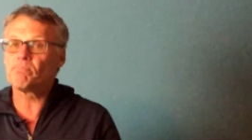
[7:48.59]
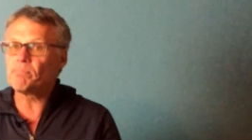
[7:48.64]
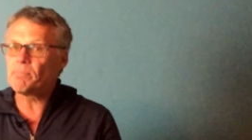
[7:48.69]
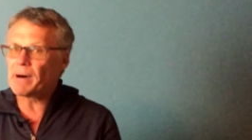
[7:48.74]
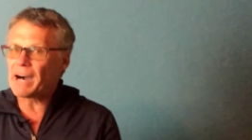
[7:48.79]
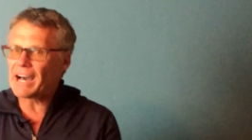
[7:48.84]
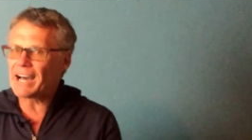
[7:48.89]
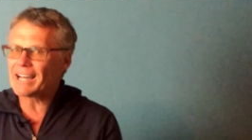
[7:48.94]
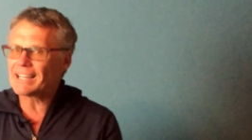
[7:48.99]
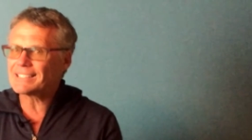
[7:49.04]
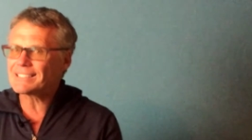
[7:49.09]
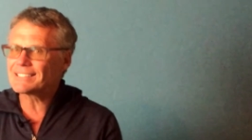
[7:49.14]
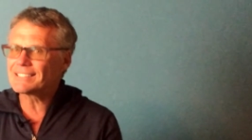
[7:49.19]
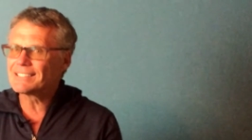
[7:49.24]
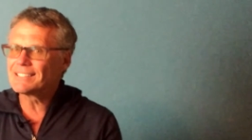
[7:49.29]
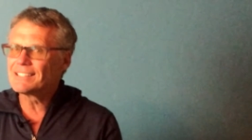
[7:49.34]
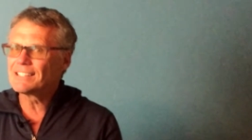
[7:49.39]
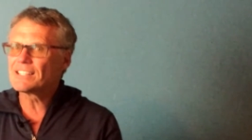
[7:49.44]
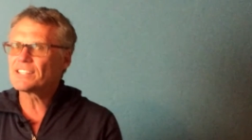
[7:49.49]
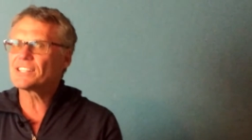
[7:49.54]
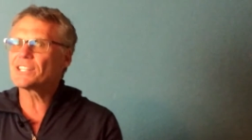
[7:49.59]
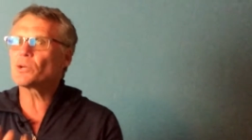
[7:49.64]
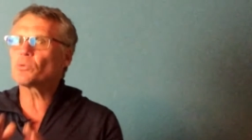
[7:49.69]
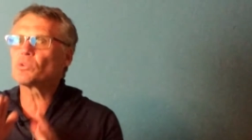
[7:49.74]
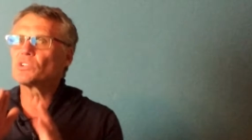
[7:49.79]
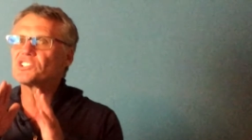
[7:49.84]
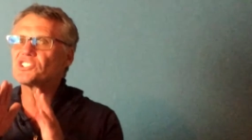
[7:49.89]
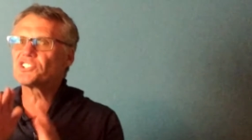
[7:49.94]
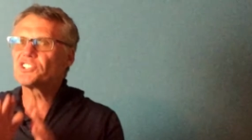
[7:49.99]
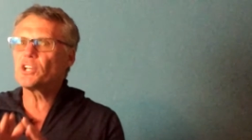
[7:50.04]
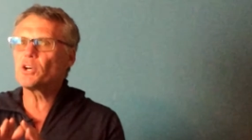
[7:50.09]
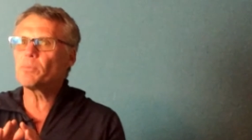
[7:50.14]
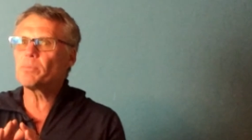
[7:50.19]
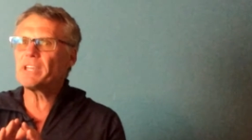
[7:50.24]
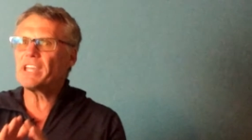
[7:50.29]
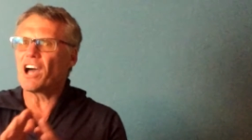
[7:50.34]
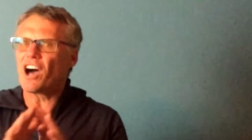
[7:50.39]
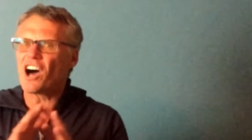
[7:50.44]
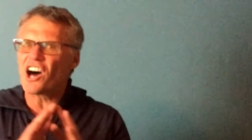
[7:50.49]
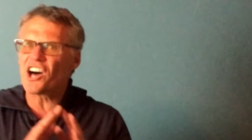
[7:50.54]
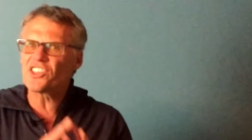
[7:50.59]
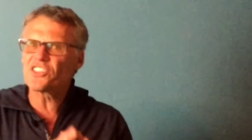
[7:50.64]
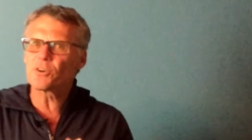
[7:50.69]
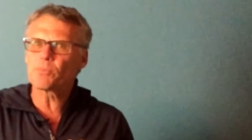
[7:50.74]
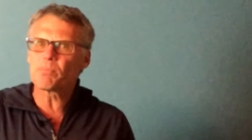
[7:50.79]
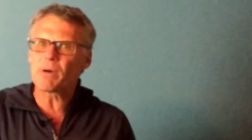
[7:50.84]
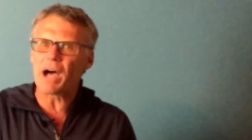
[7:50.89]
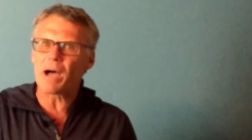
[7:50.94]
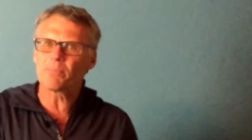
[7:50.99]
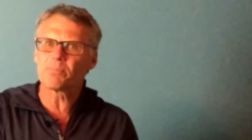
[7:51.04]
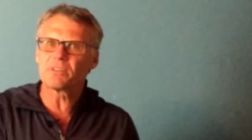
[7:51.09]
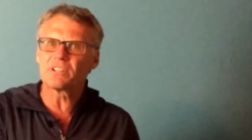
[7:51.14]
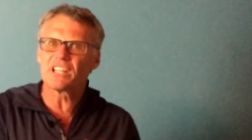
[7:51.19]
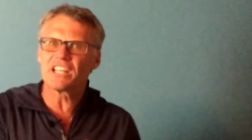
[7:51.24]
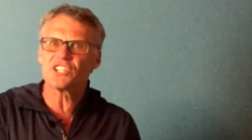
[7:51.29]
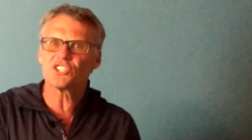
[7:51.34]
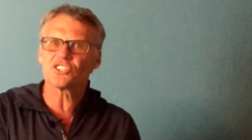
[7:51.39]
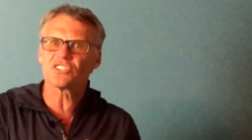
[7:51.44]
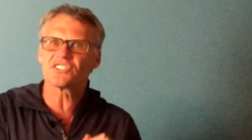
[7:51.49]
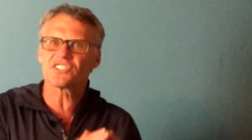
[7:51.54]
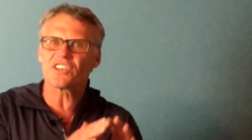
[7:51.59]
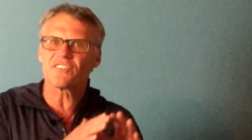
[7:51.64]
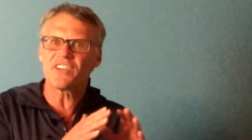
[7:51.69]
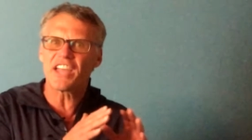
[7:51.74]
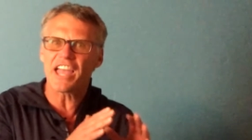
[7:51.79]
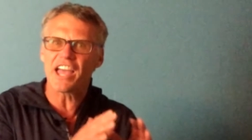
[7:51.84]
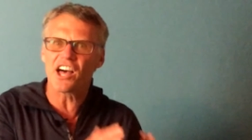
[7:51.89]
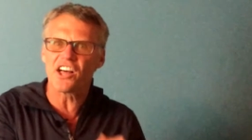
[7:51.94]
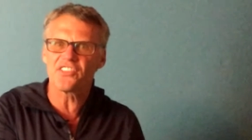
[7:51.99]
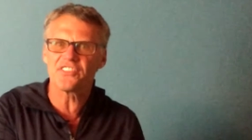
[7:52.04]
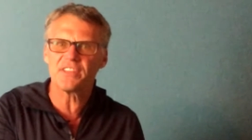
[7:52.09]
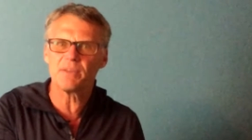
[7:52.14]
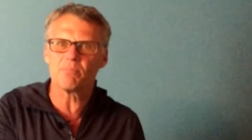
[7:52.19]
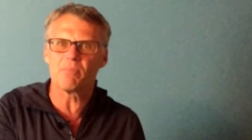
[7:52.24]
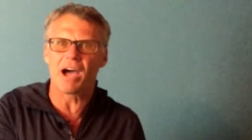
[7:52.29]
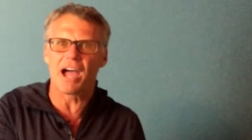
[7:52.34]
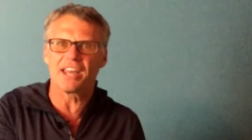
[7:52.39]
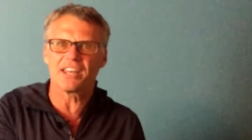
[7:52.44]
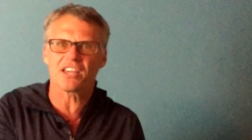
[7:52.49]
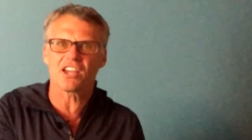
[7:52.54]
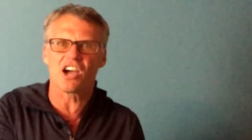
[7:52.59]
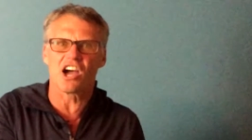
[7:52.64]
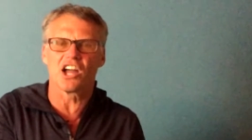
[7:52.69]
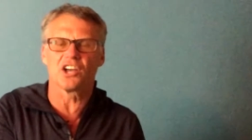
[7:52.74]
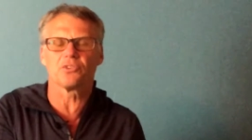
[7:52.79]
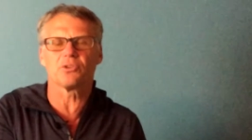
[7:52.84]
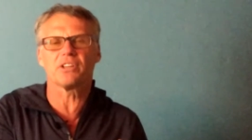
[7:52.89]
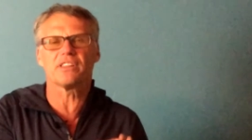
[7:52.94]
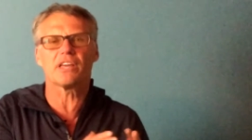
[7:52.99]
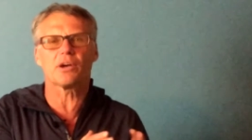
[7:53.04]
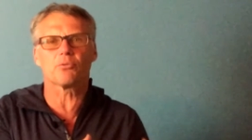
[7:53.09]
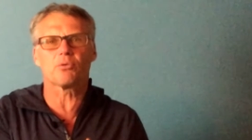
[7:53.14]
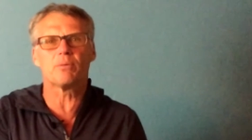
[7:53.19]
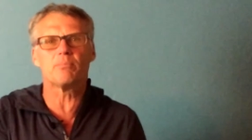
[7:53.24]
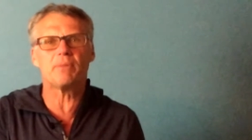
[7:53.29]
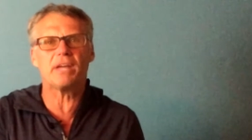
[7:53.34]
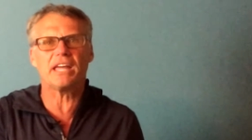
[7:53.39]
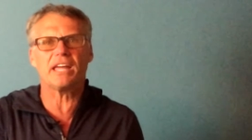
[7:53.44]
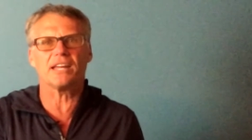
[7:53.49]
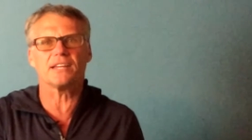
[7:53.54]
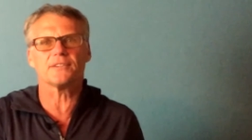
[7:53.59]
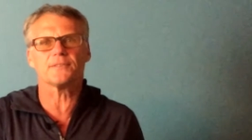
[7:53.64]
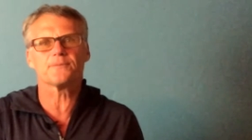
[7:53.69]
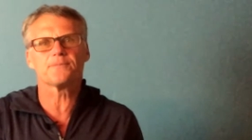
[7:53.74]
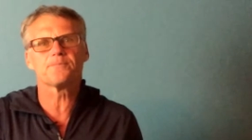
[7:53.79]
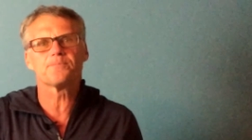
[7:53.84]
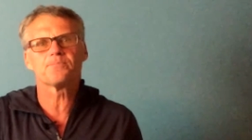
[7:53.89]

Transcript: But there will still be other populations of healthy mitochondria that remain.